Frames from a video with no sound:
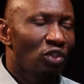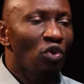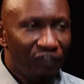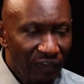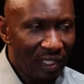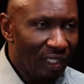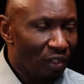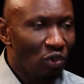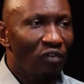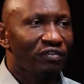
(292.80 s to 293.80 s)
You're feeling
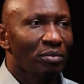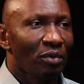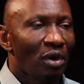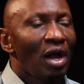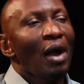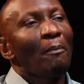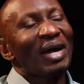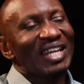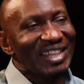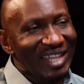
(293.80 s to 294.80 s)
uncomfortable.
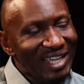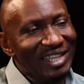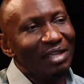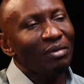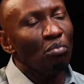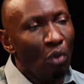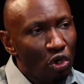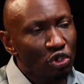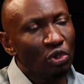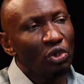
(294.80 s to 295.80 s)
But are they in the
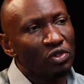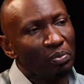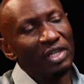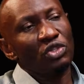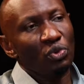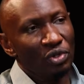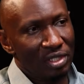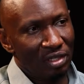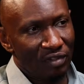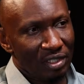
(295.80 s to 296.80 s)
emotional space to
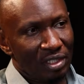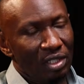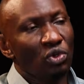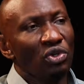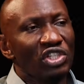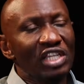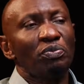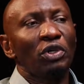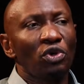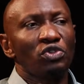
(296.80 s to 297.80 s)
receive it? Just
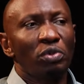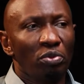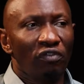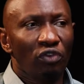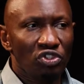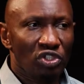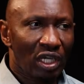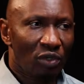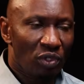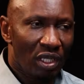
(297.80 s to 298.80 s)
because people have not
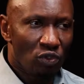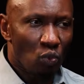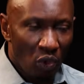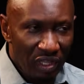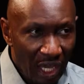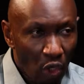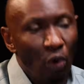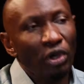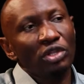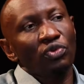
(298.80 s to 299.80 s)
shared with us what they are
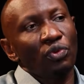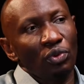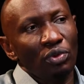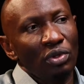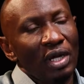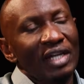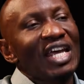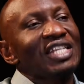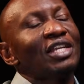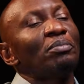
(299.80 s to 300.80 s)
going through
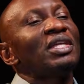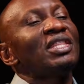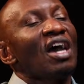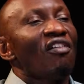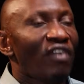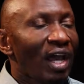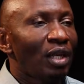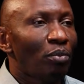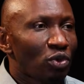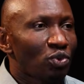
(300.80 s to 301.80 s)
doesn't mean they're
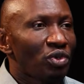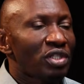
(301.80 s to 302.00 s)
available to